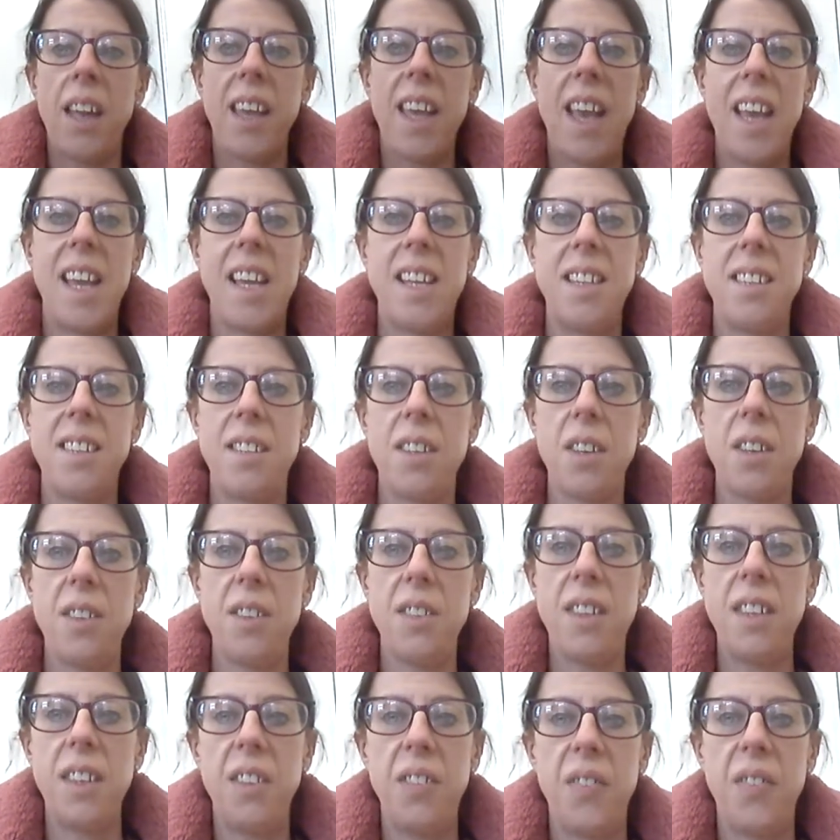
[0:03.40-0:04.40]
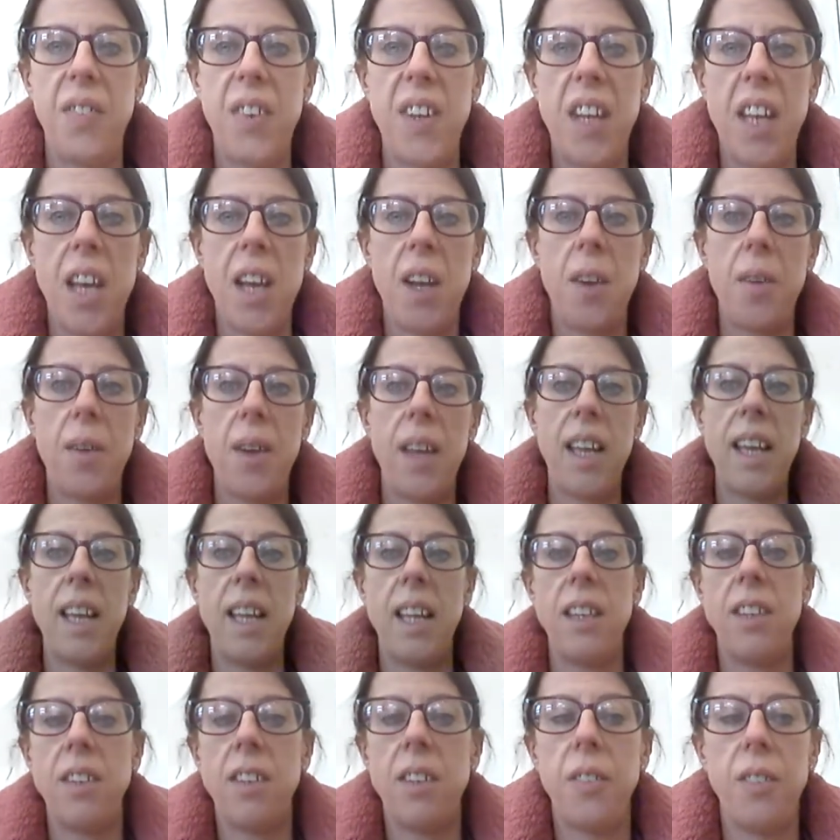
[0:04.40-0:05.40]
Okay, so this video
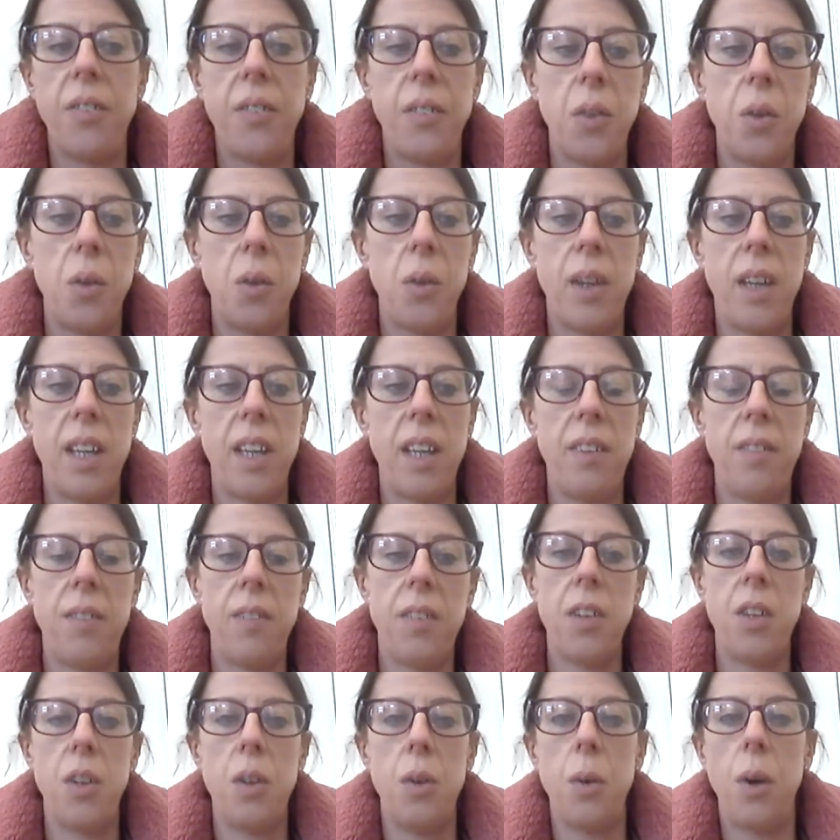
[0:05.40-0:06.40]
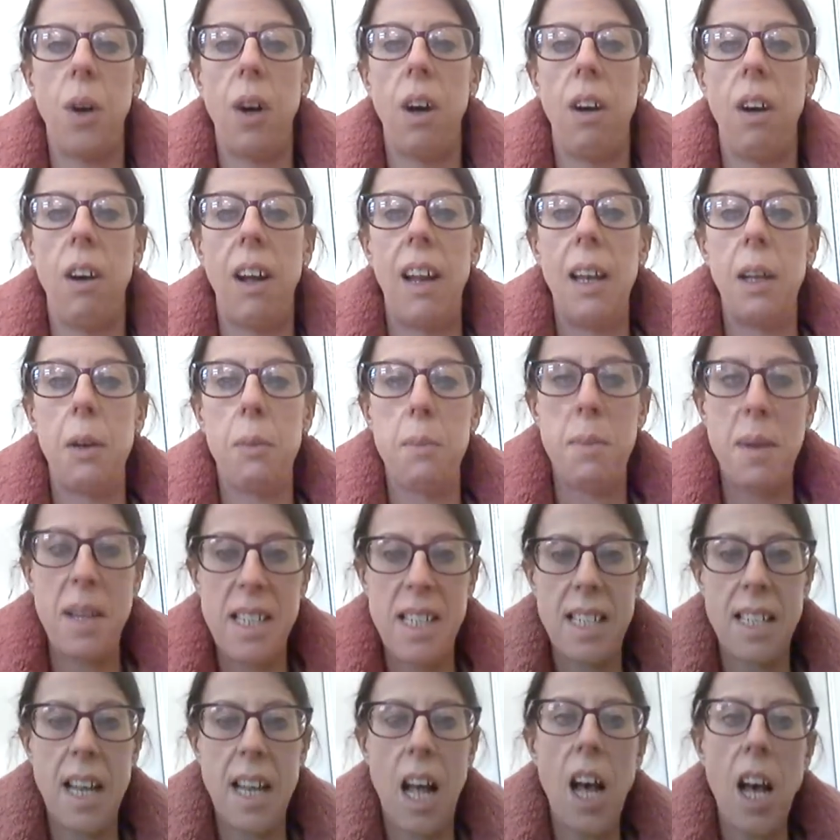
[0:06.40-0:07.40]
is for if you are a little bit
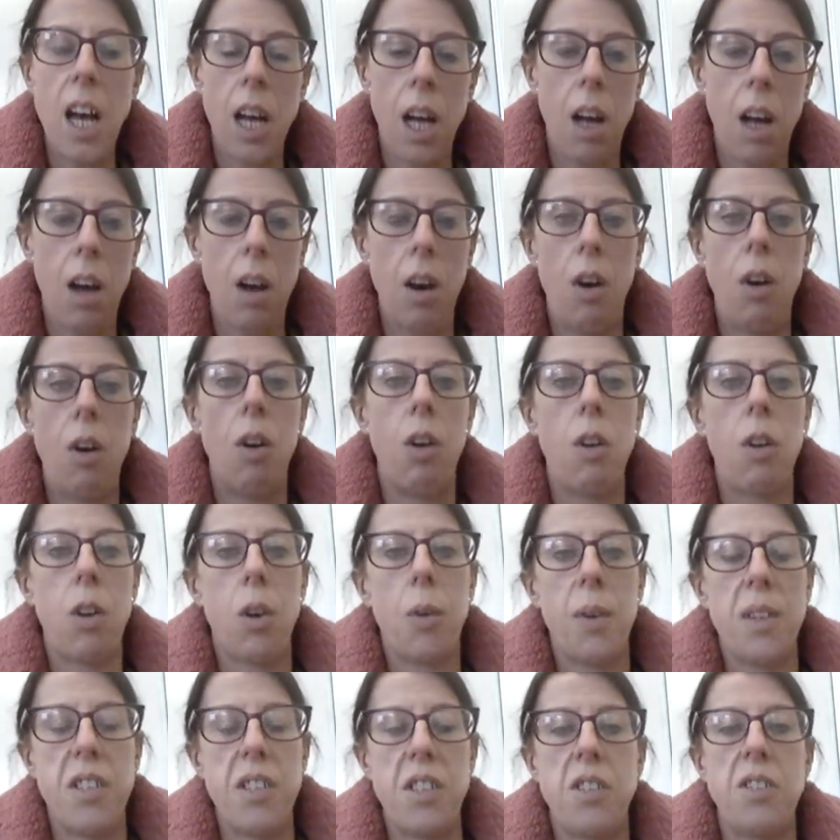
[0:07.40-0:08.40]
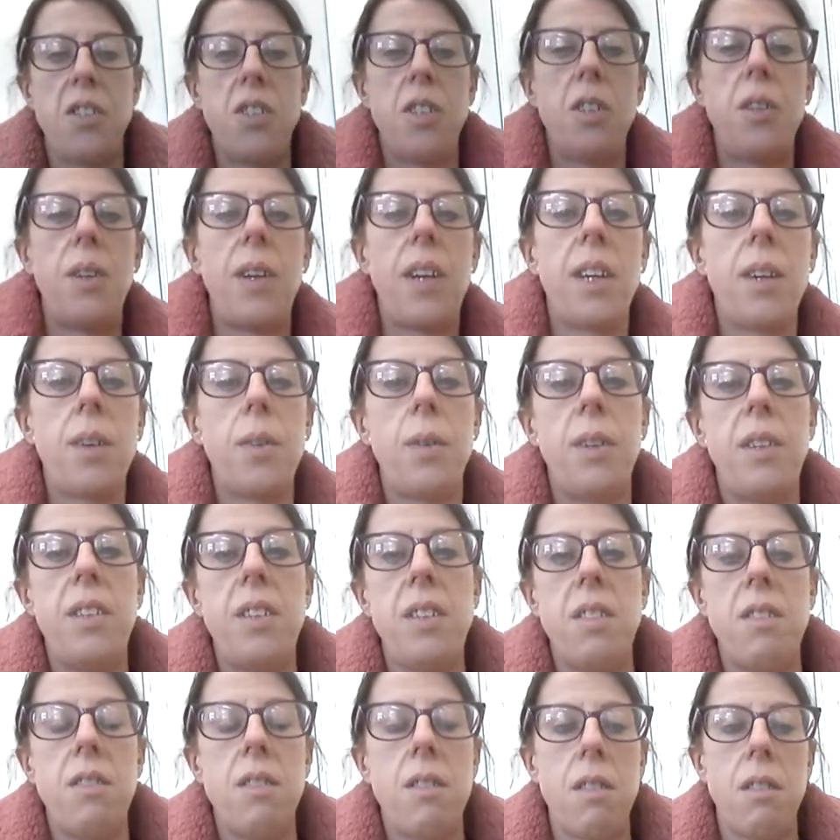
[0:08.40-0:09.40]
stuck on question two and
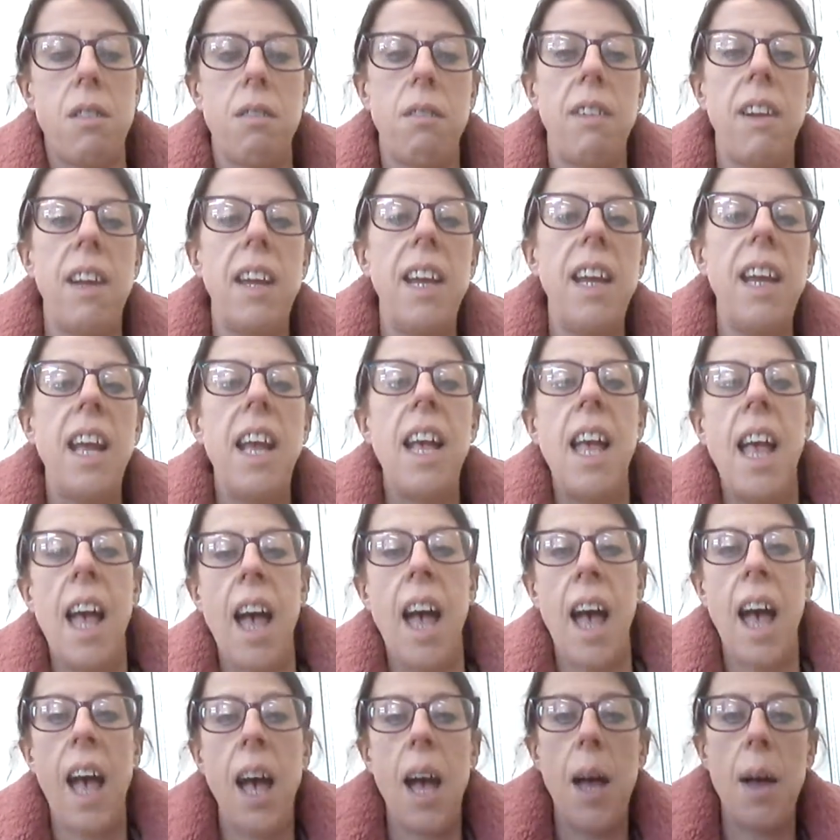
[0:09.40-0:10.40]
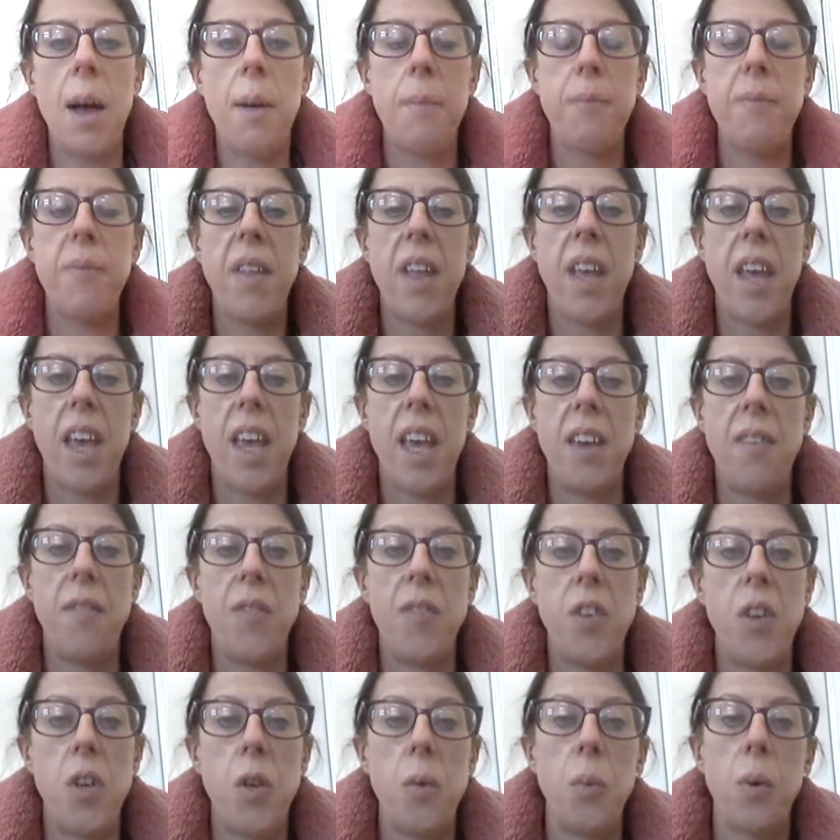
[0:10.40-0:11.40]
question three. Um, if
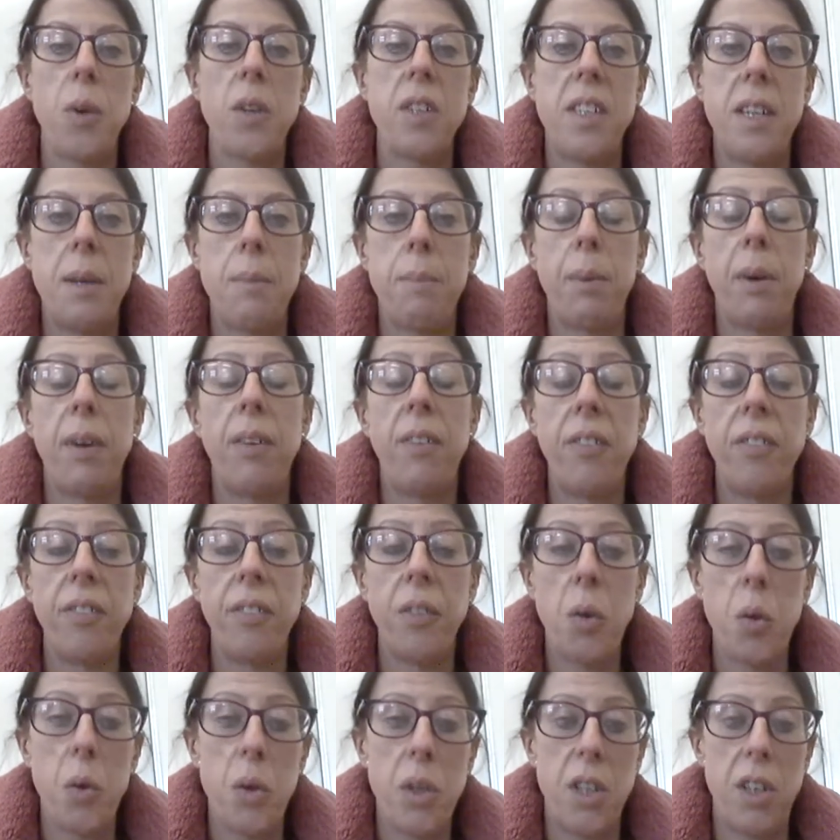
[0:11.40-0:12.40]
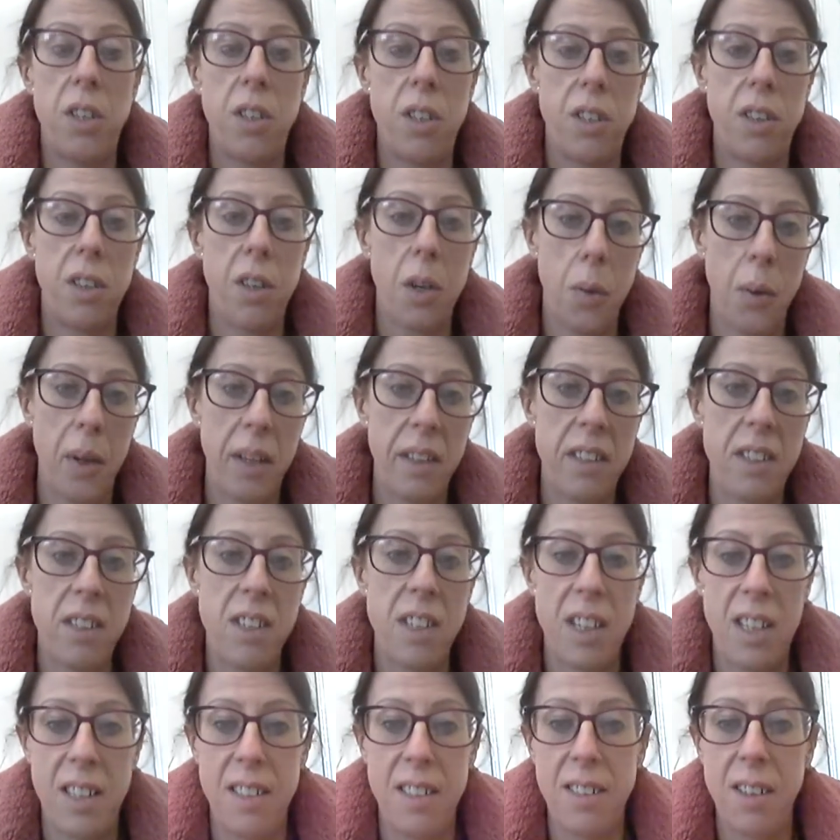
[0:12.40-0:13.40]
you watch it before you do the
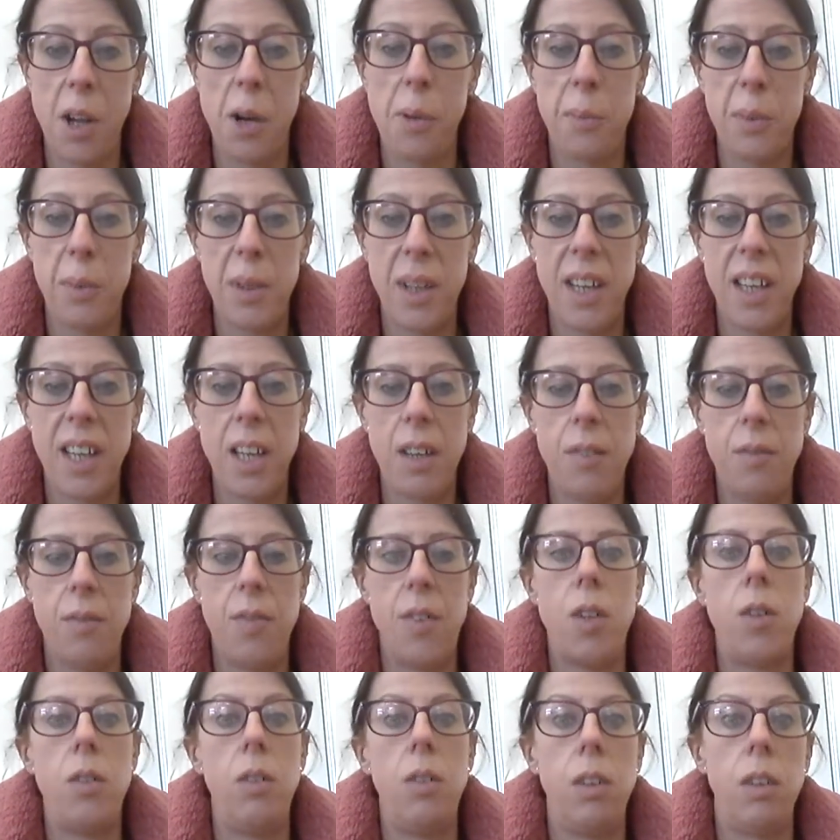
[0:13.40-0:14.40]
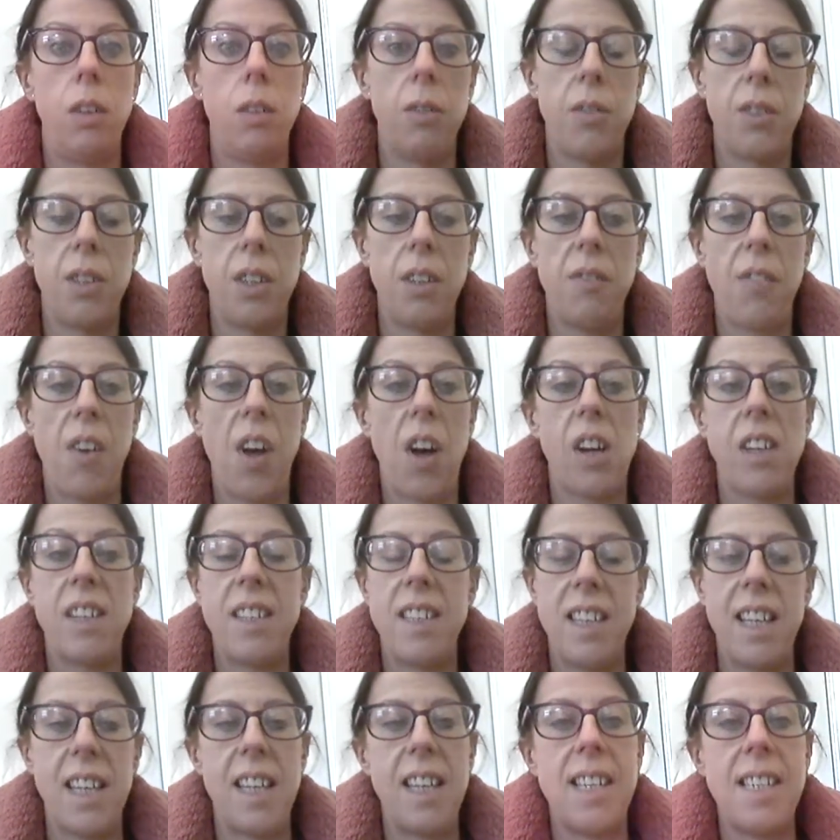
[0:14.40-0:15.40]
questions, I'm going to give you lots of
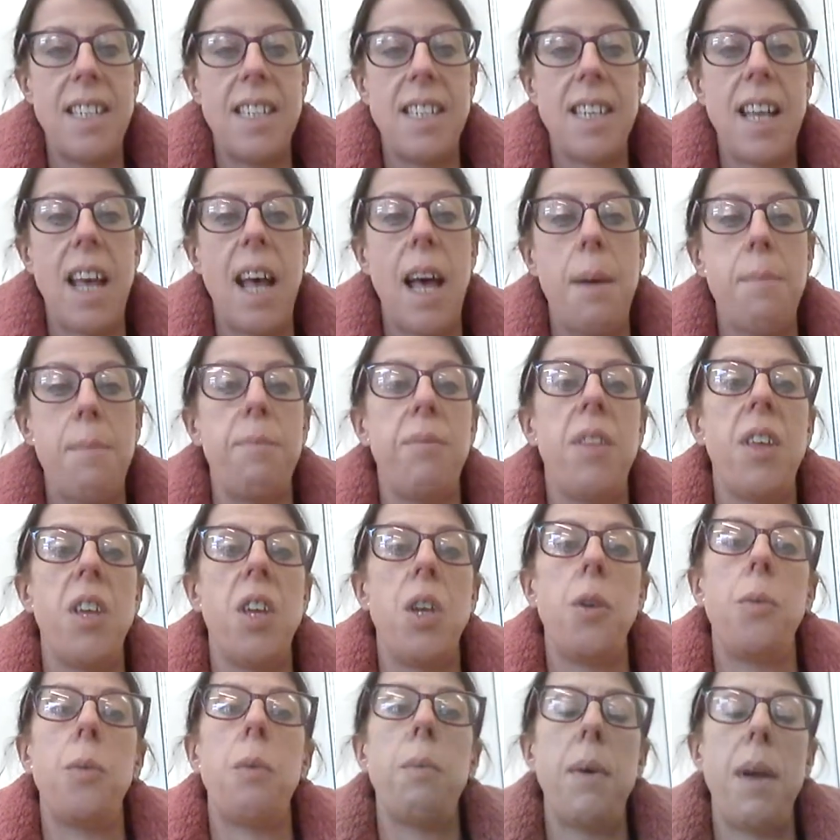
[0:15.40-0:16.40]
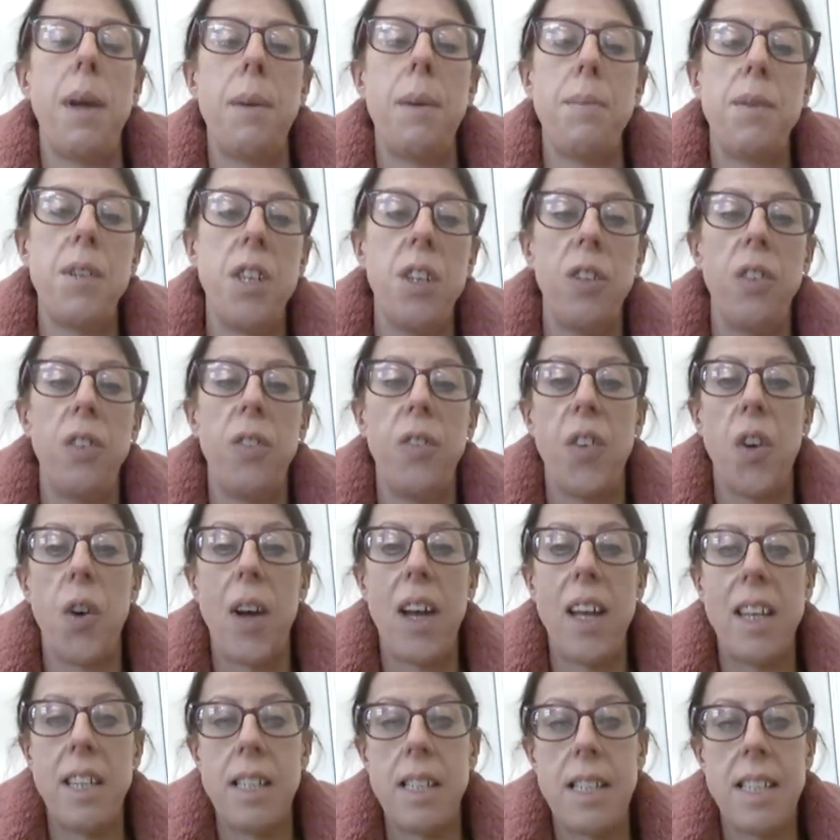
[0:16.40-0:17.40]
ideas um, that you will be able to use for your
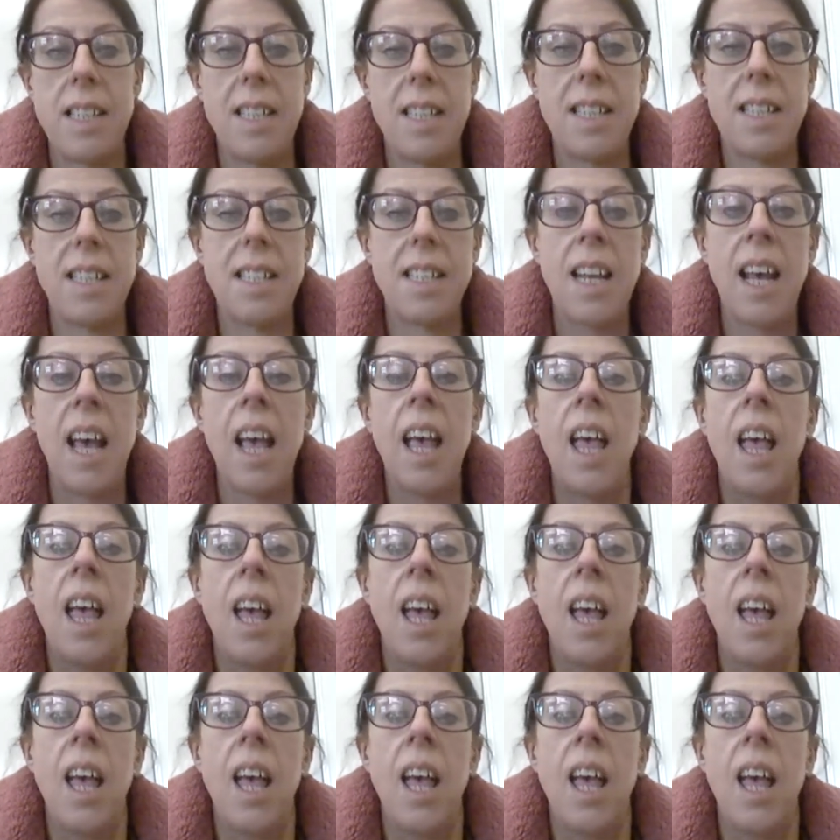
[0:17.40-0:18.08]
answers.